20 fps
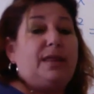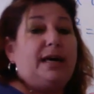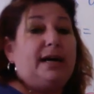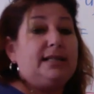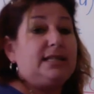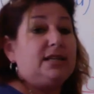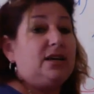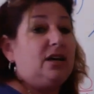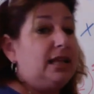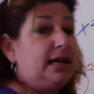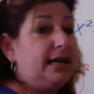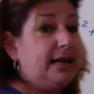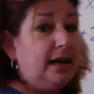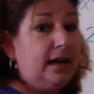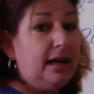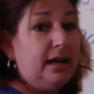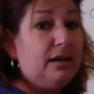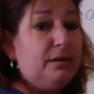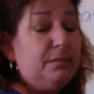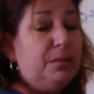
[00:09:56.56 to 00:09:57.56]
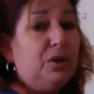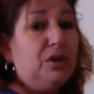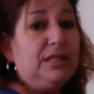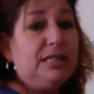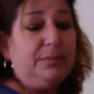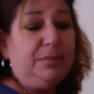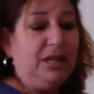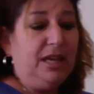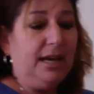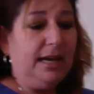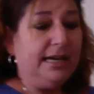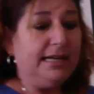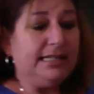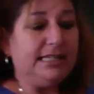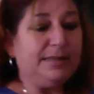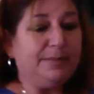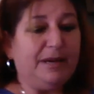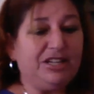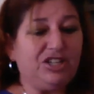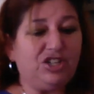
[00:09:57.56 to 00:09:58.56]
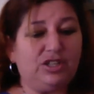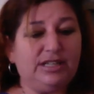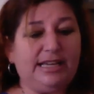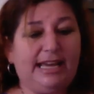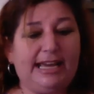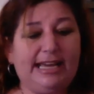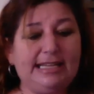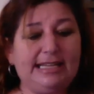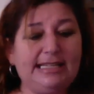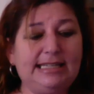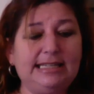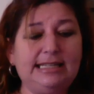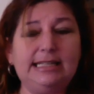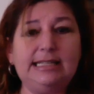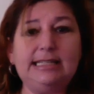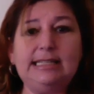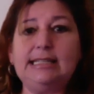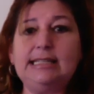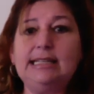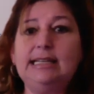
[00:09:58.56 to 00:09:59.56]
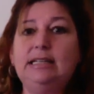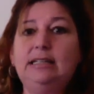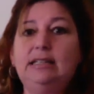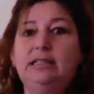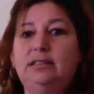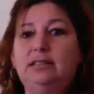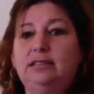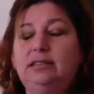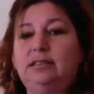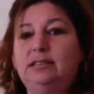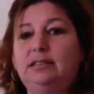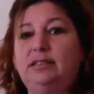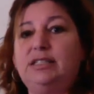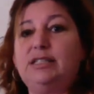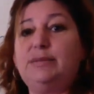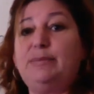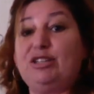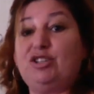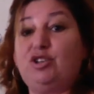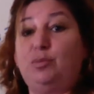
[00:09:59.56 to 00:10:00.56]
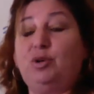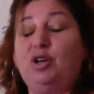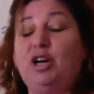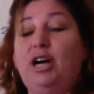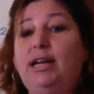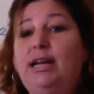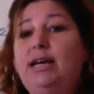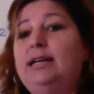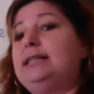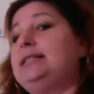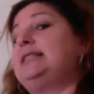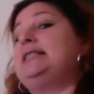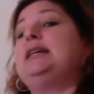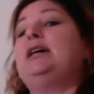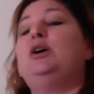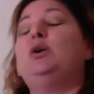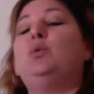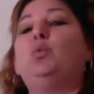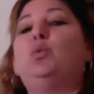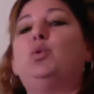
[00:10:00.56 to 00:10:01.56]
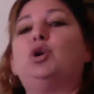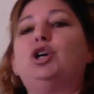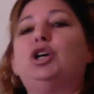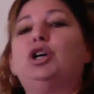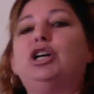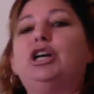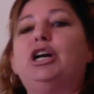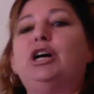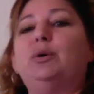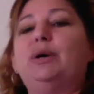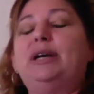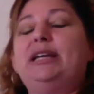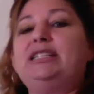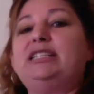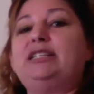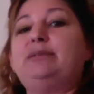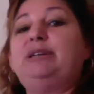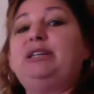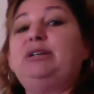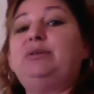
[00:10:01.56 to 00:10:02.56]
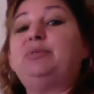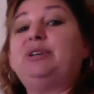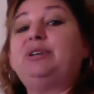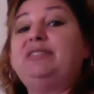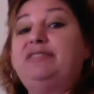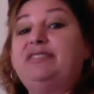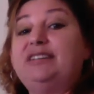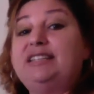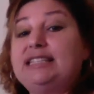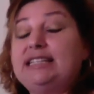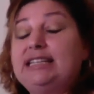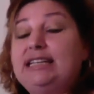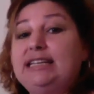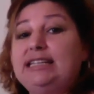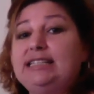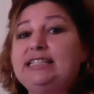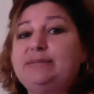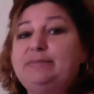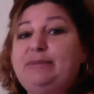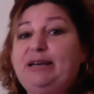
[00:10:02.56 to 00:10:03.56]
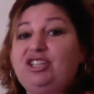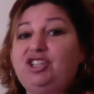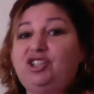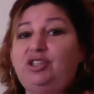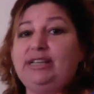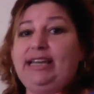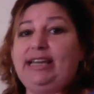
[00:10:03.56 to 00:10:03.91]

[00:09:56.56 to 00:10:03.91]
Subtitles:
that's all I got on multiplying special cases, special products. We're going to be revisiting special